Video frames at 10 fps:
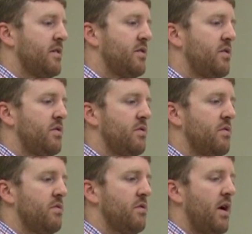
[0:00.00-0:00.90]

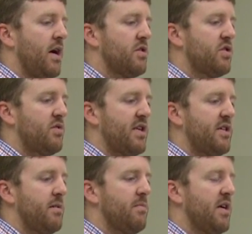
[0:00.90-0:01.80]
to uh,
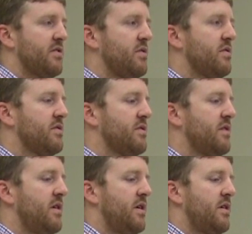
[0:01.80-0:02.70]
stretching muscles
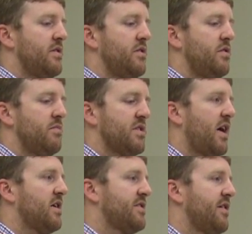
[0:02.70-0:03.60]
to
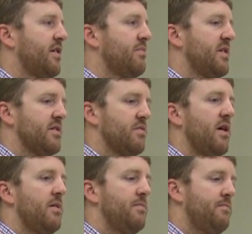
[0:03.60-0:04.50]
massage therapy as
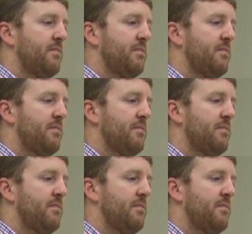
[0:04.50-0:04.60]
well